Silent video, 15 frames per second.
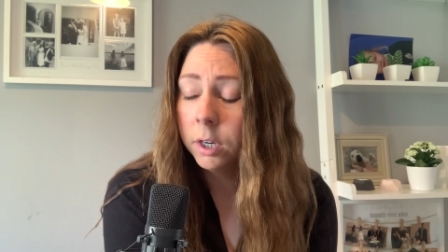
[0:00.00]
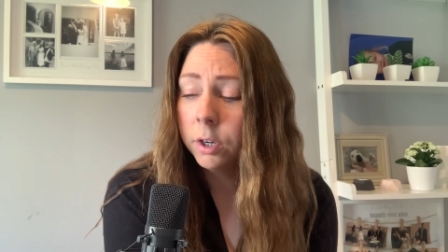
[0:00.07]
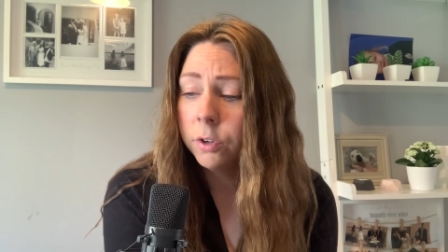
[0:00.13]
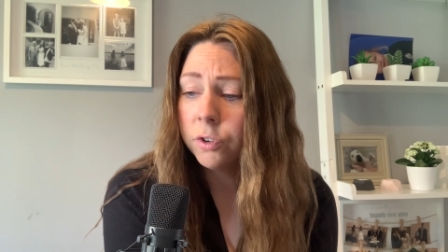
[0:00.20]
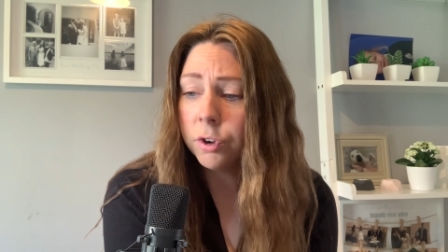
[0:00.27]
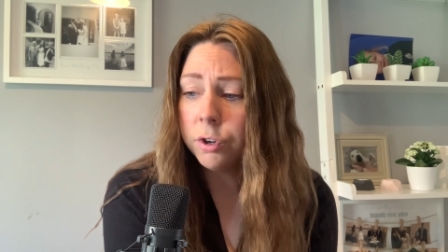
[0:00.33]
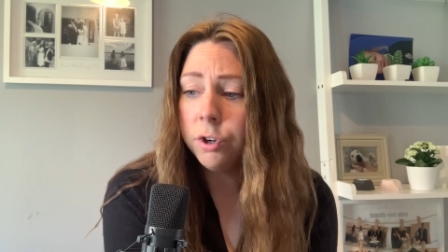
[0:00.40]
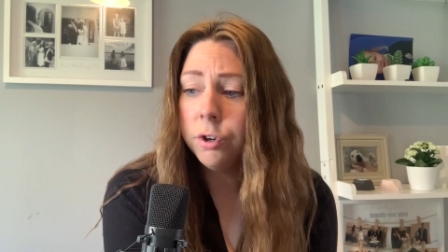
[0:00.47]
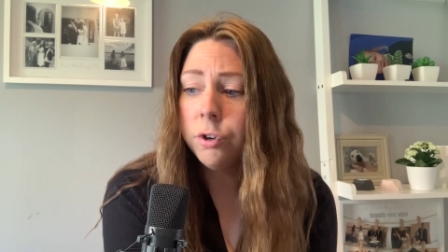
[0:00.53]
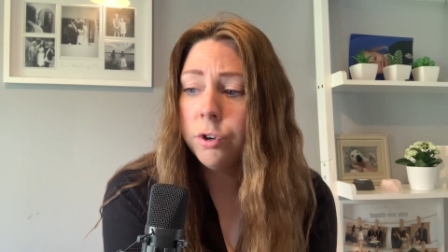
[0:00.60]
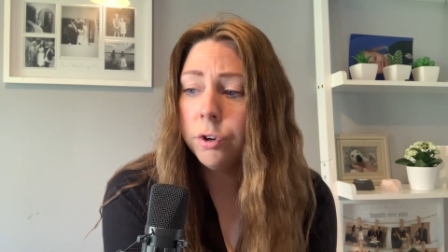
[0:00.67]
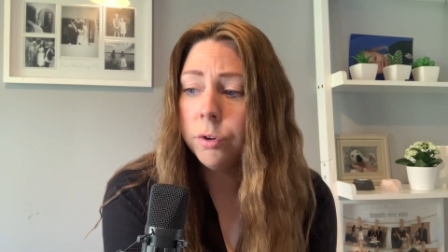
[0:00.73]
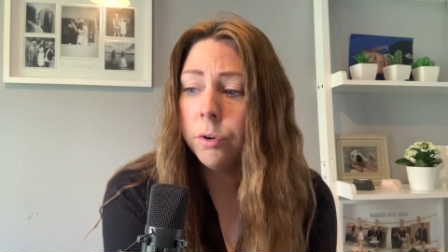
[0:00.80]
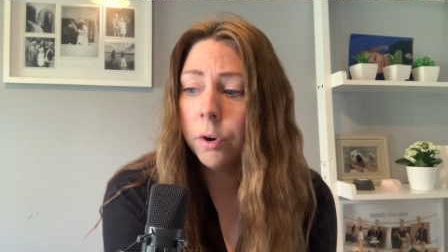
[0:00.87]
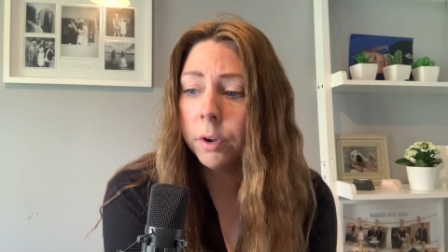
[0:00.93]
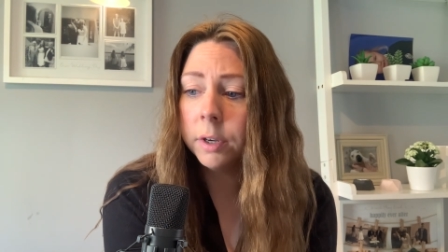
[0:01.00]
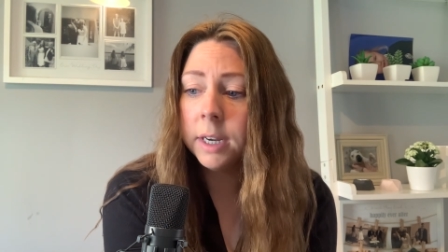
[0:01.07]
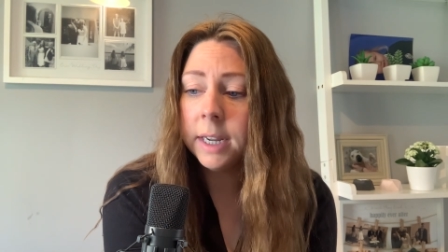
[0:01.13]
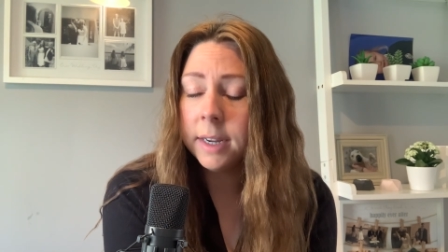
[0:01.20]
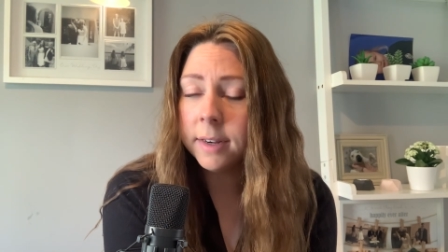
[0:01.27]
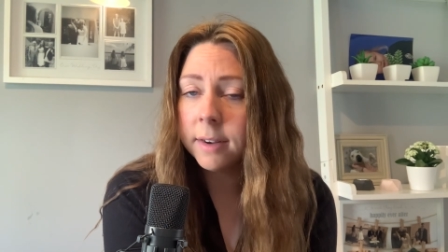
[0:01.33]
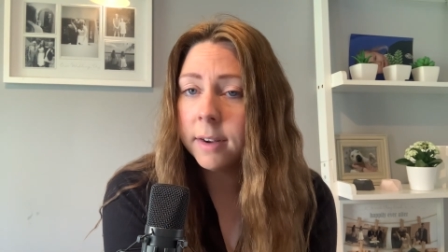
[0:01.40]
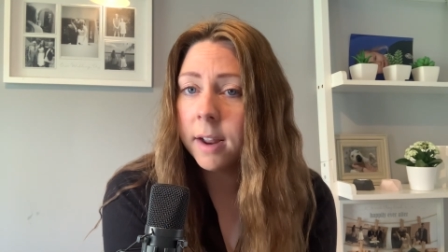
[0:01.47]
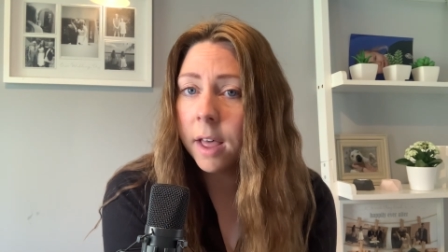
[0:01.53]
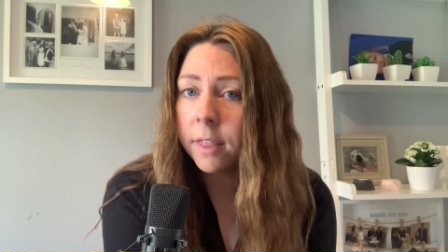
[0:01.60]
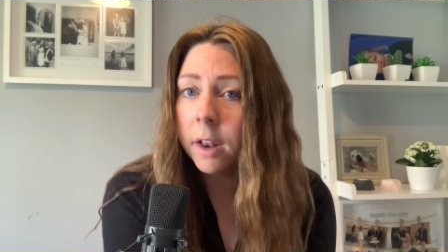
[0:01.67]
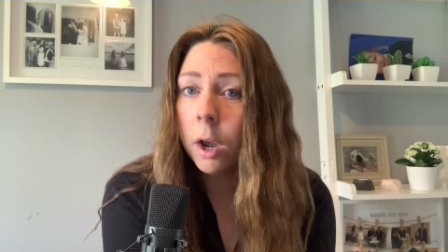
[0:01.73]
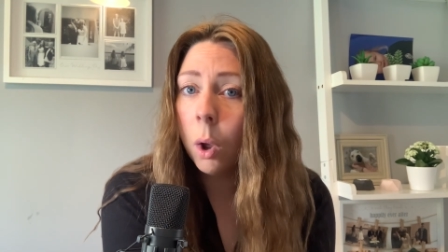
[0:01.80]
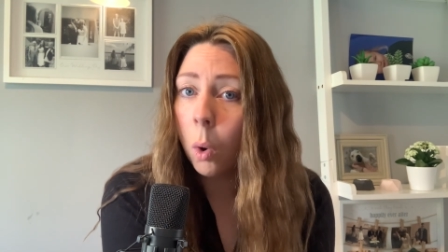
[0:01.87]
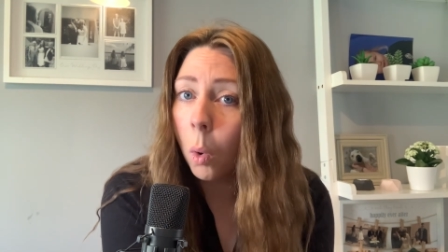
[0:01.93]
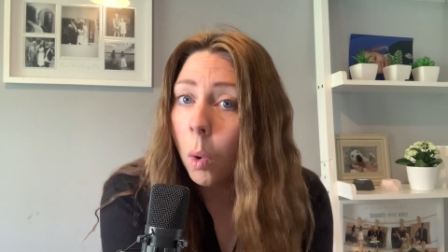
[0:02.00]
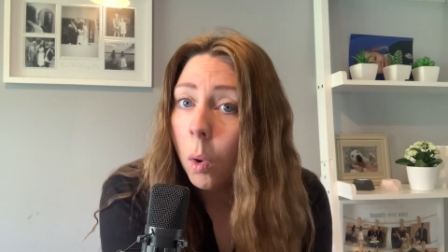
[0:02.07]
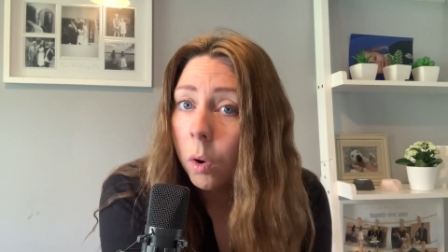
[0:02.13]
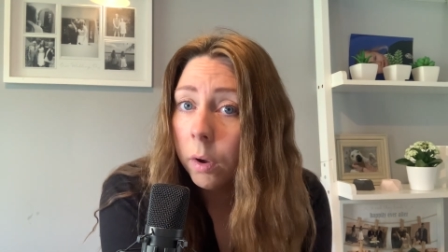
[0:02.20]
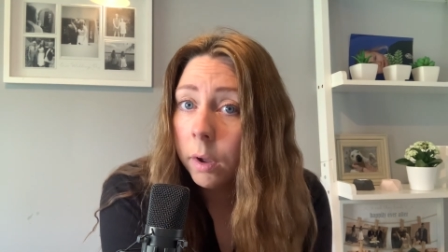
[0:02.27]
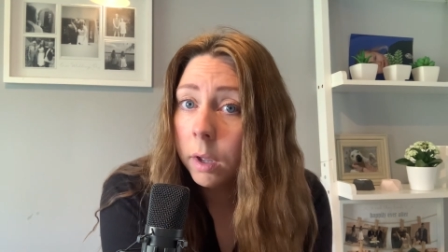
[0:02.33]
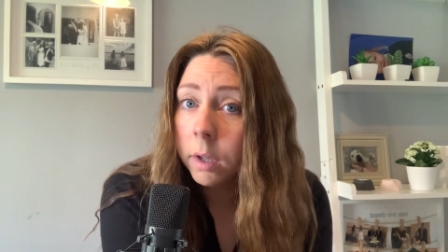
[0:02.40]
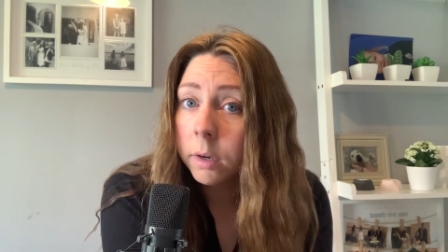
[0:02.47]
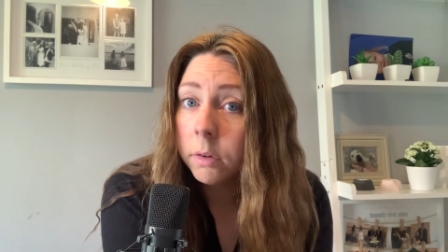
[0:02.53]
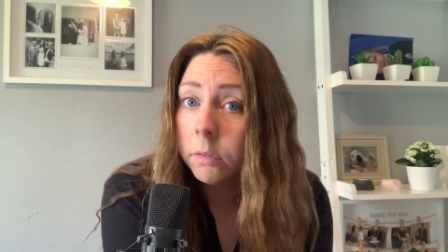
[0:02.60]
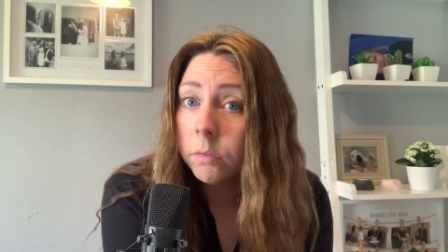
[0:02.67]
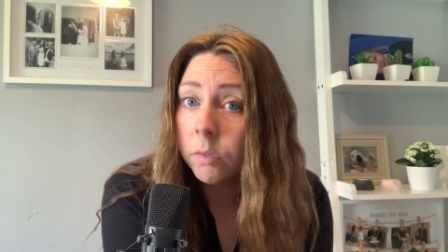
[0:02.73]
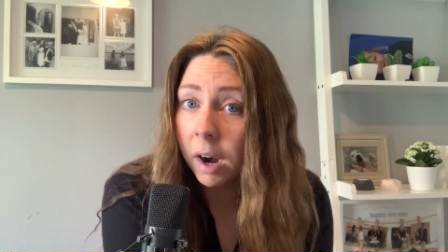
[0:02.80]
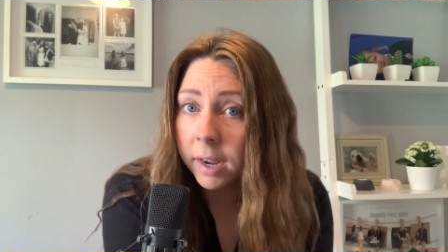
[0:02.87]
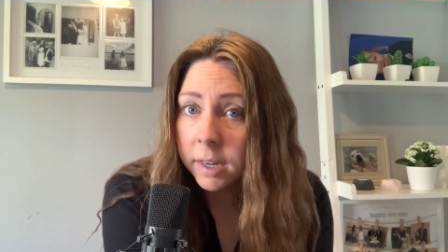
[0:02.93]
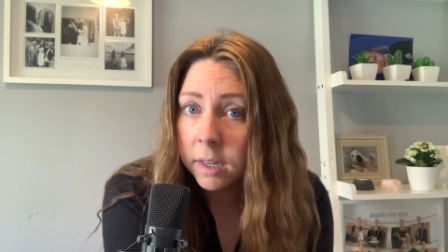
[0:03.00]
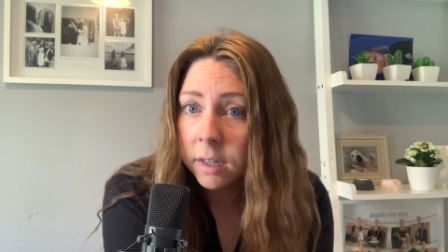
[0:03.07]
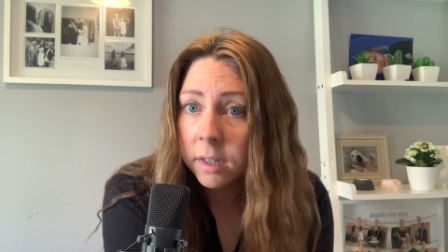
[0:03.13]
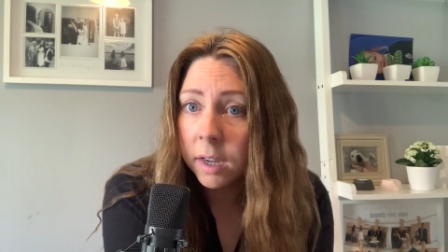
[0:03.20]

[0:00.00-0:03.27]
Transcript: So you do not need another law, right?